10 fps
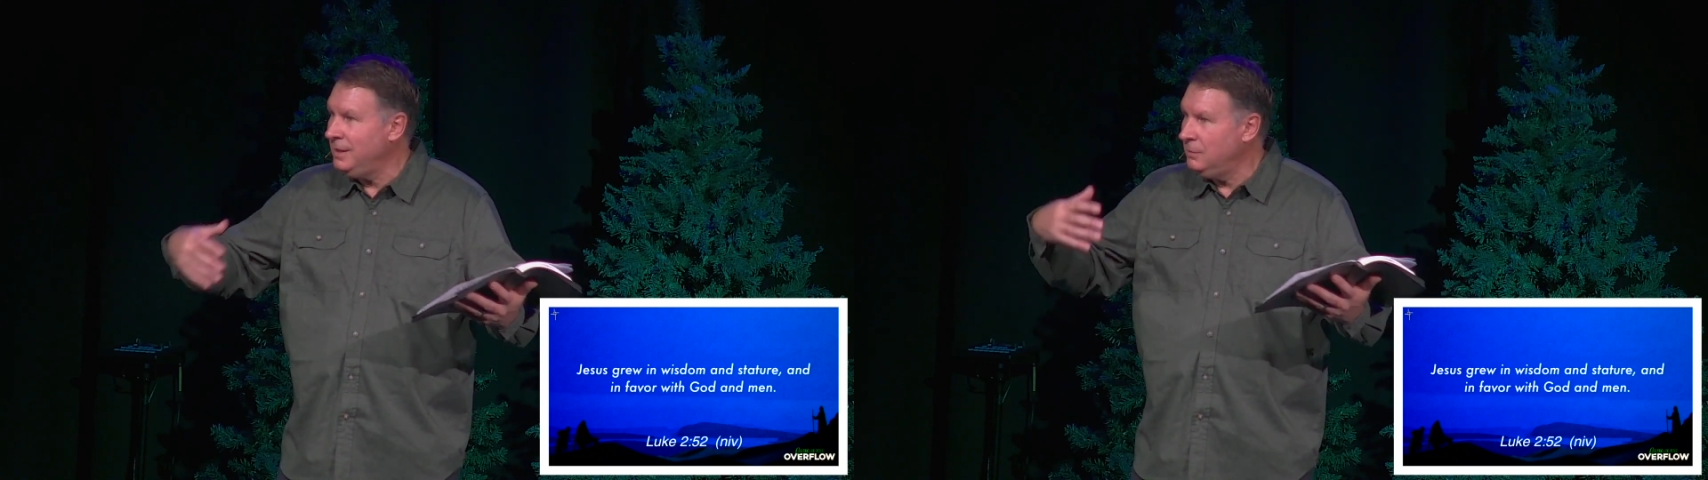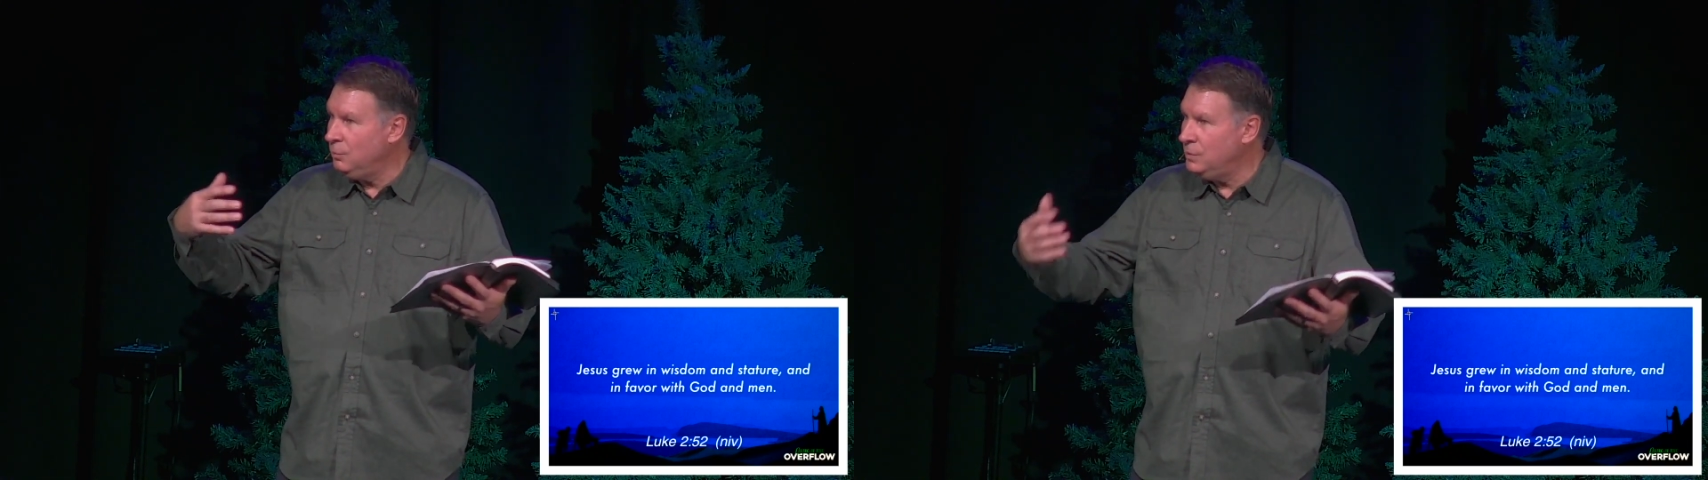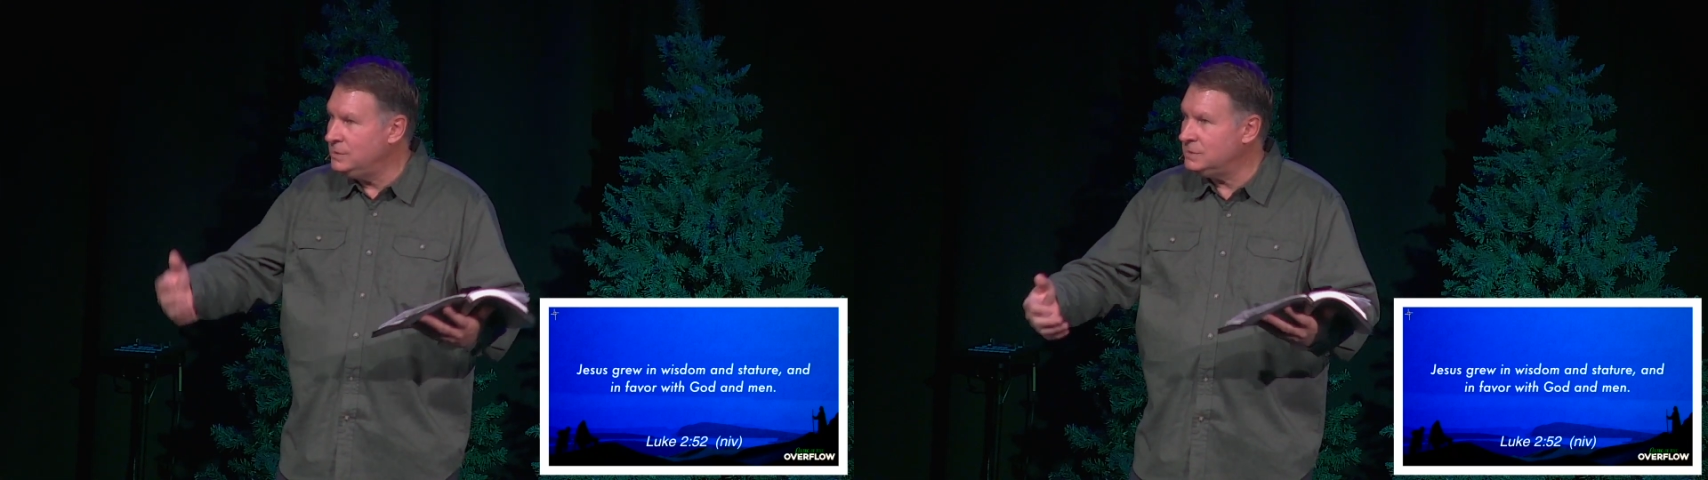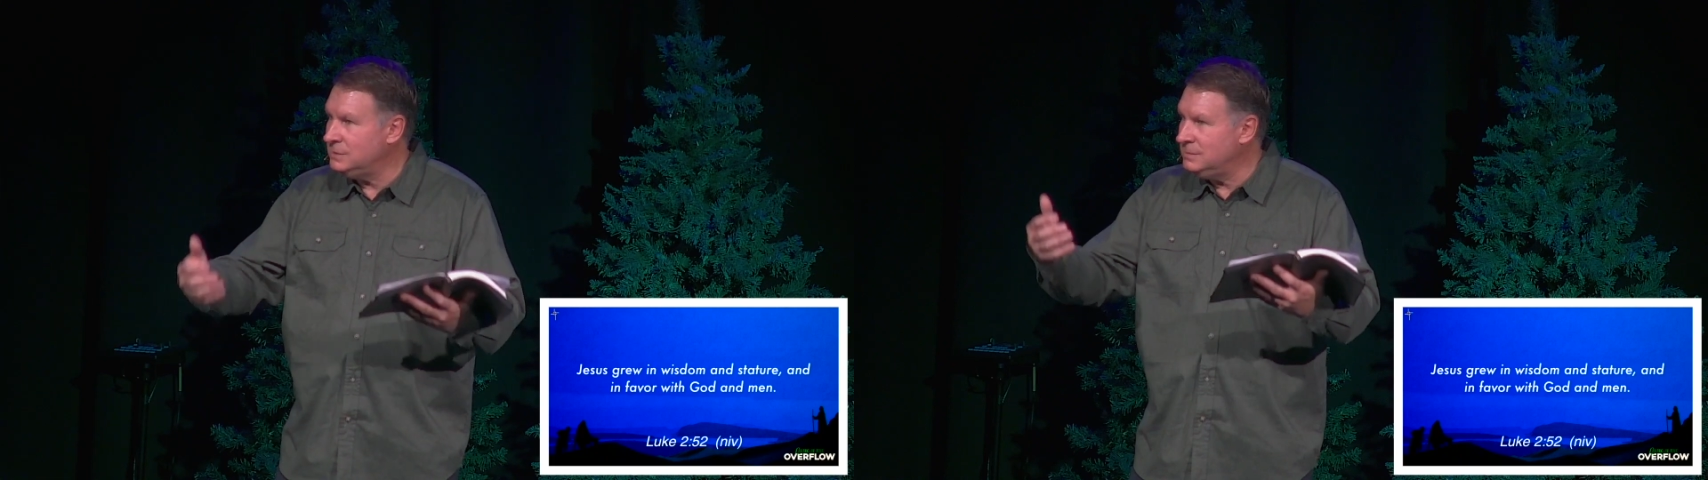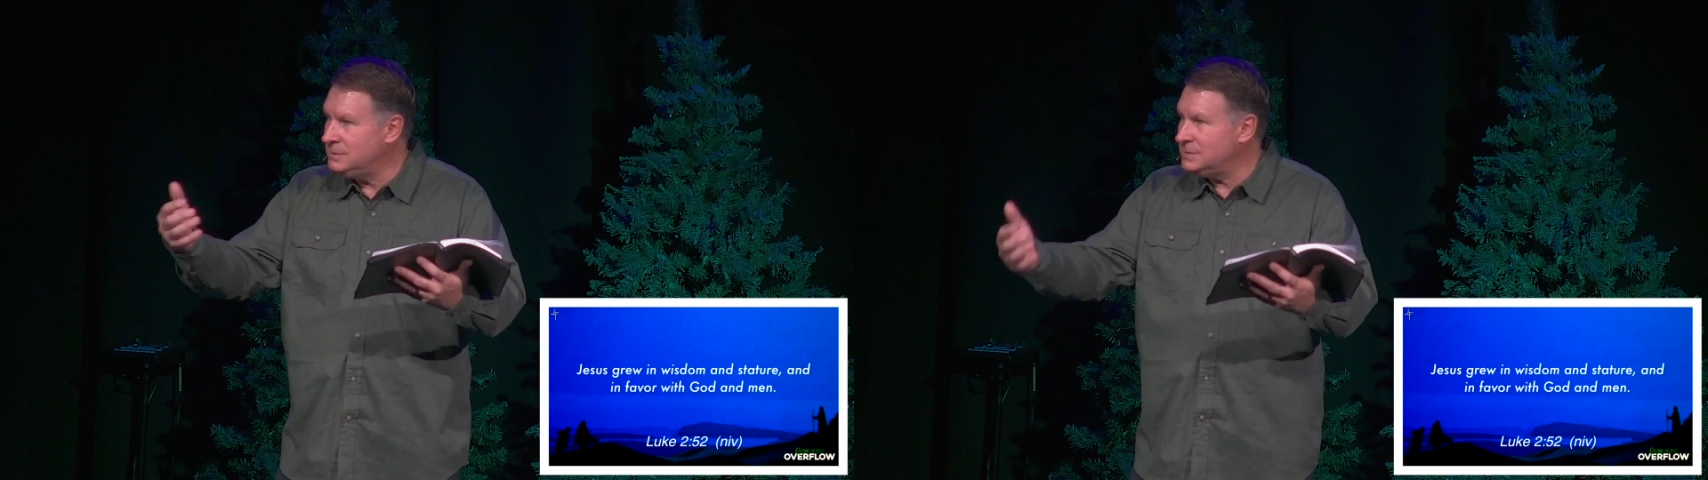in
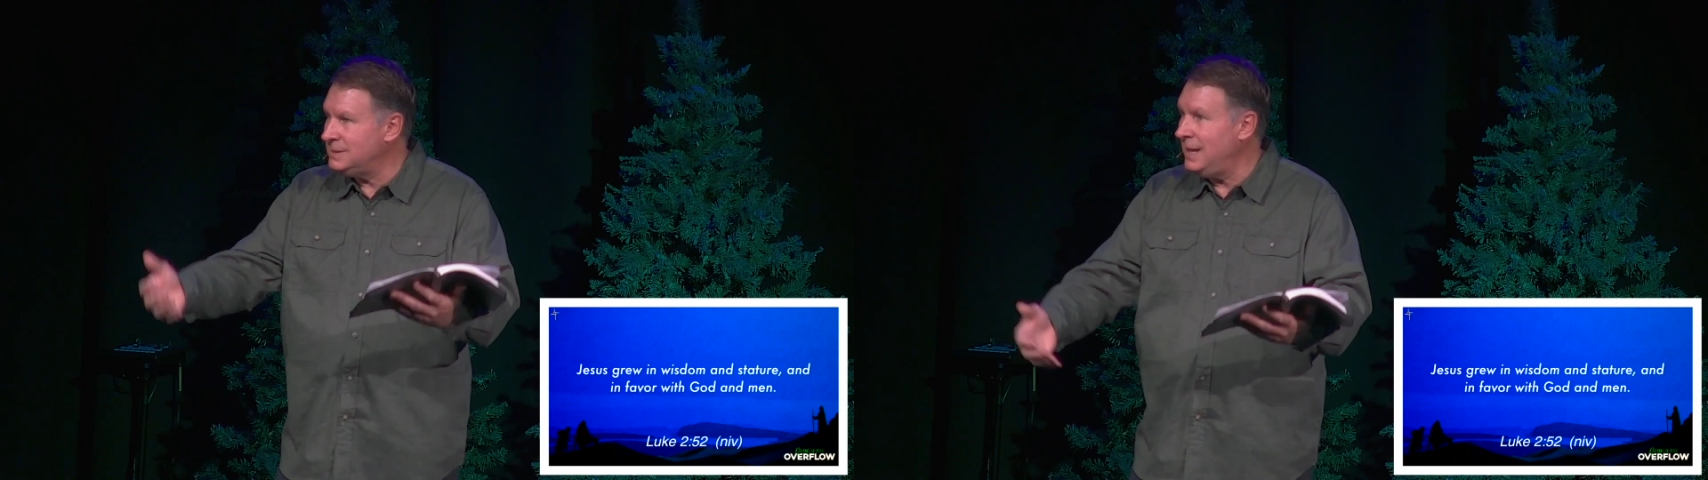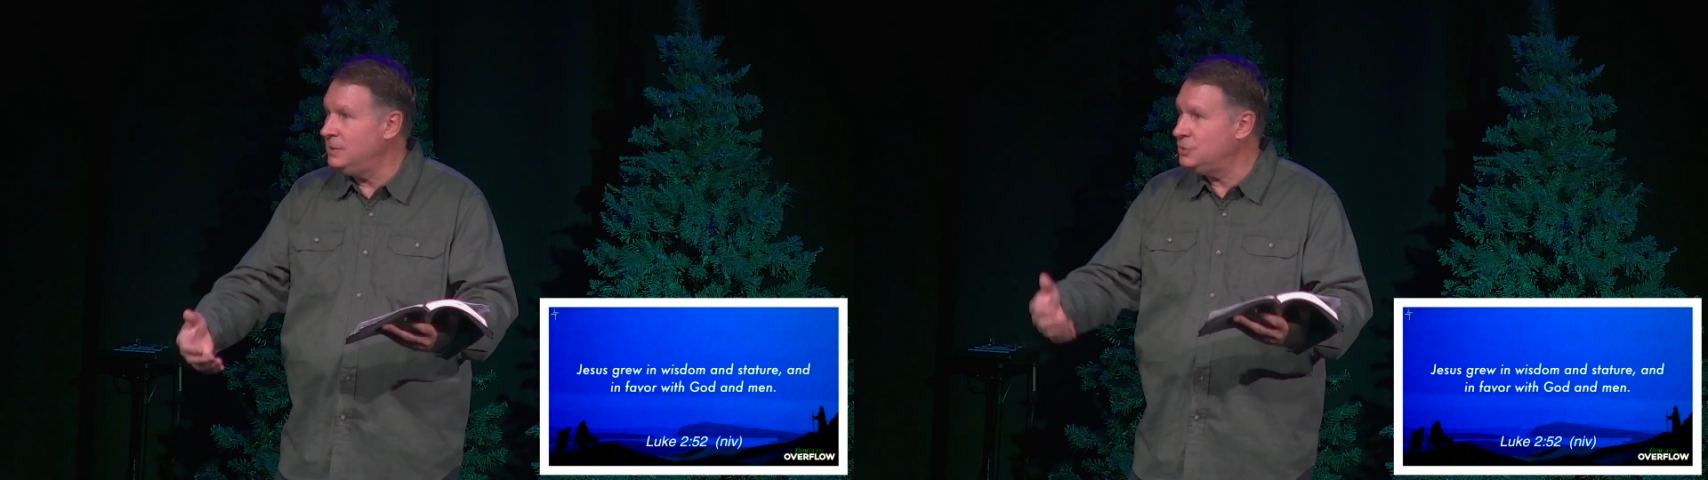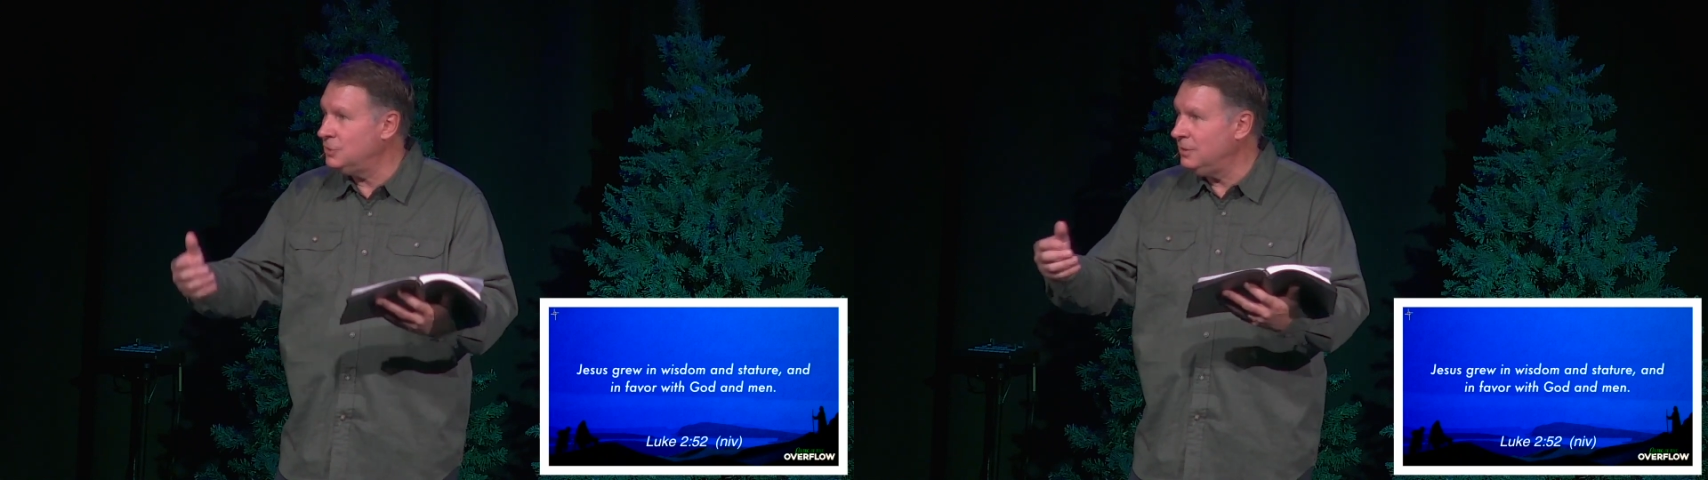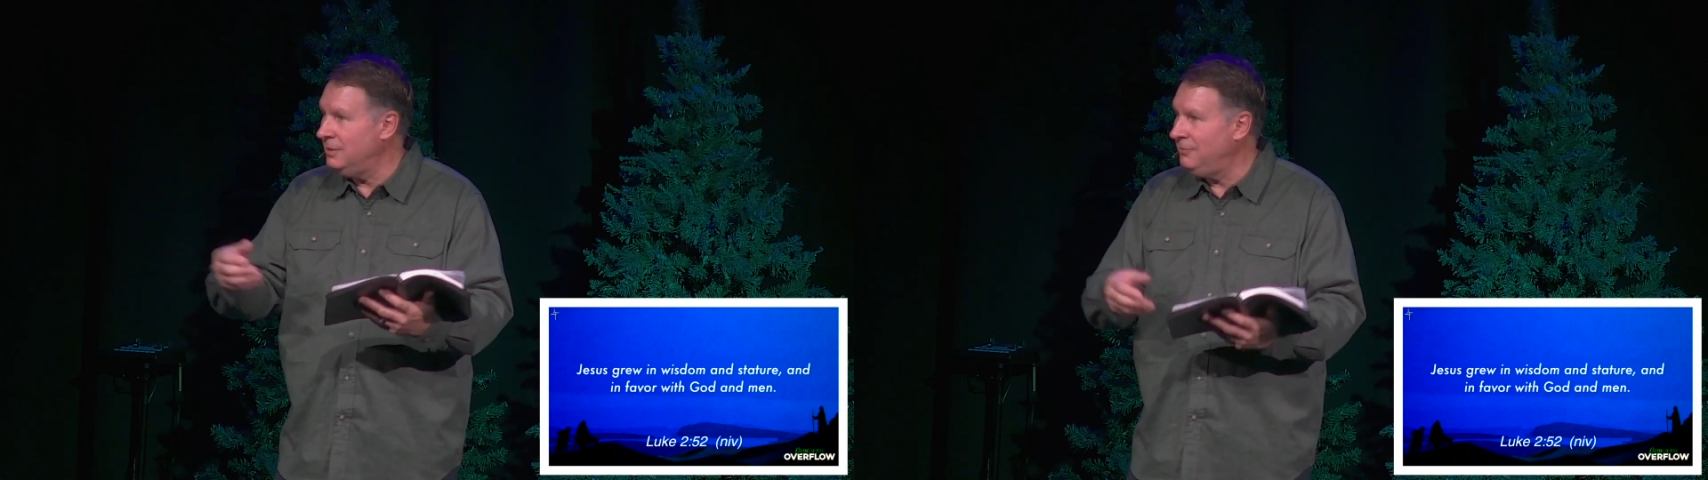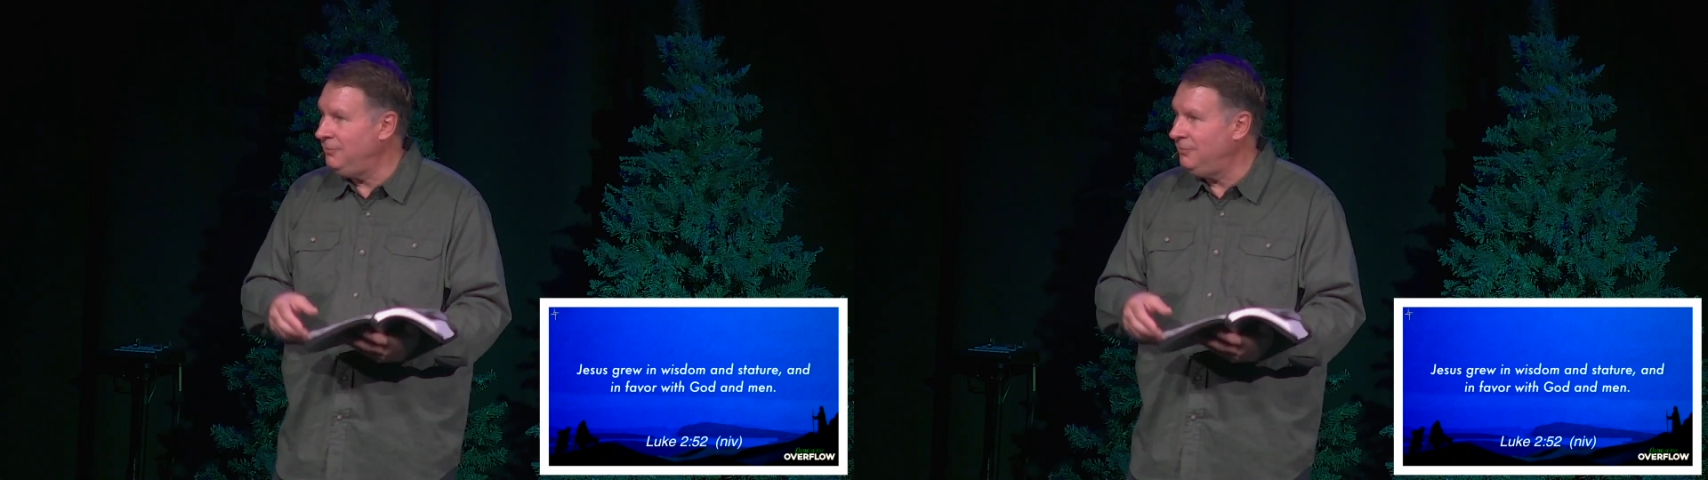wisdom and stature and